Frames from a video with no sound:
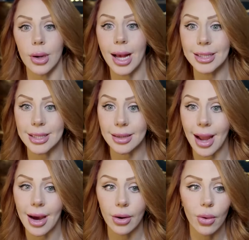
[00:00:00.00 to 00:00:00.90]
or cousin
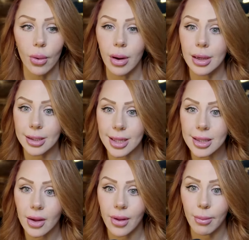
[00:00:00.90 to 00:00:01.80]
category because
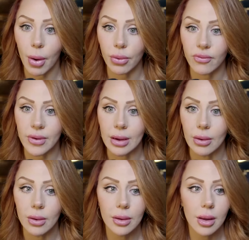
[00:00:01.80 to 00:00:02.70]
that's how they both
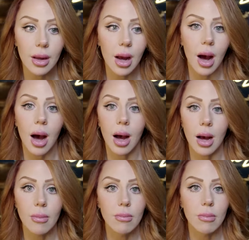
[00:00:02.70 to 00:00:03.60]
feel.
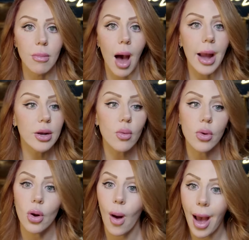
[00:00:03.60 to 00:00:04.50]
Um, I
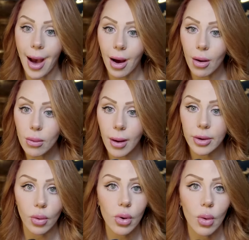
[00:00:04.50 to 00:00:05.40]
don't know how,
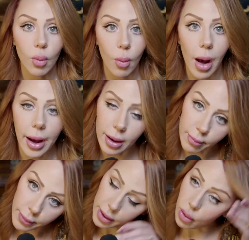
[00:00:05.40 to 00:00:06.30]
I don't know why,
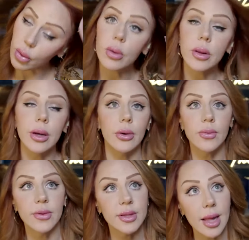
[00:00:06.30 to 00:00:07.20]
but earlier
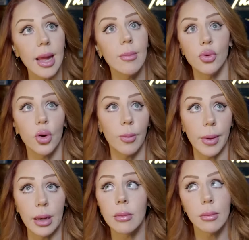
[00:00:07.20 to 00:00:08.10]
the same
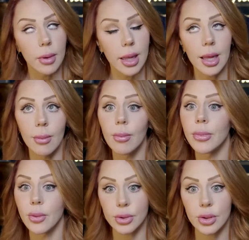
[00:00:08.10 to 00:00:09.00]
gentleman,
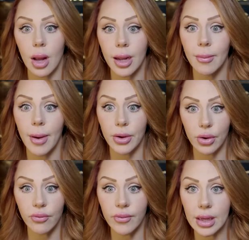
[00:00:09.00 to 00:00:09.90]
him that was talking about
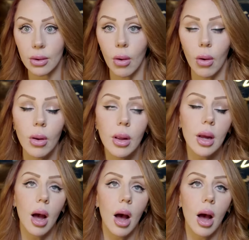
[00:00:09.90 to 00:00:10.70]
your vehicle,